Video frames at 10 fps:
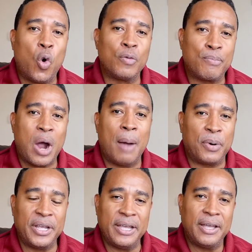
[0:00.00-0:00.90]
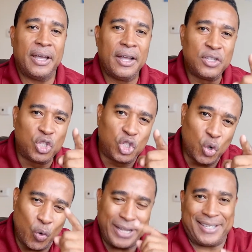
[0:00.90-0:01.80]
own property,
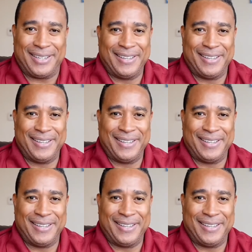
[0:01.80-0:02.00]
do it.